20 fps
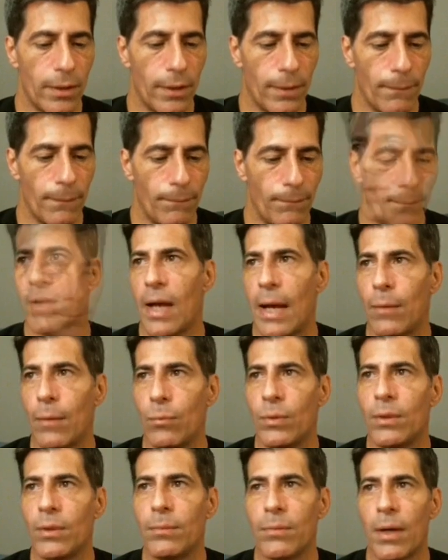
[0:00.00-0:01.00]
Um, I
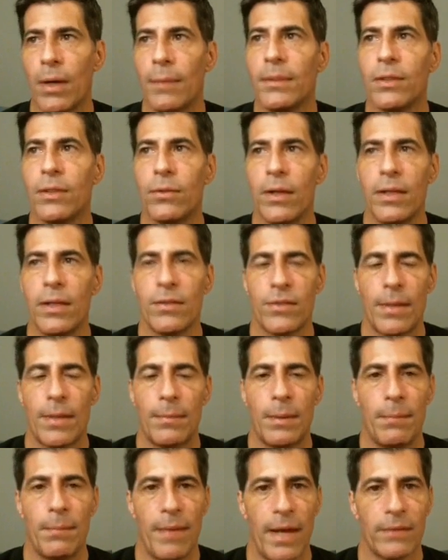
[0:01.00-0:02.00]
will probably create a
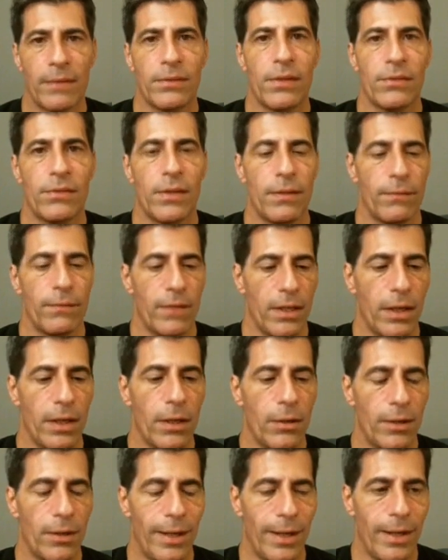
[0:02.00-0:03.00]
separate backtesting video.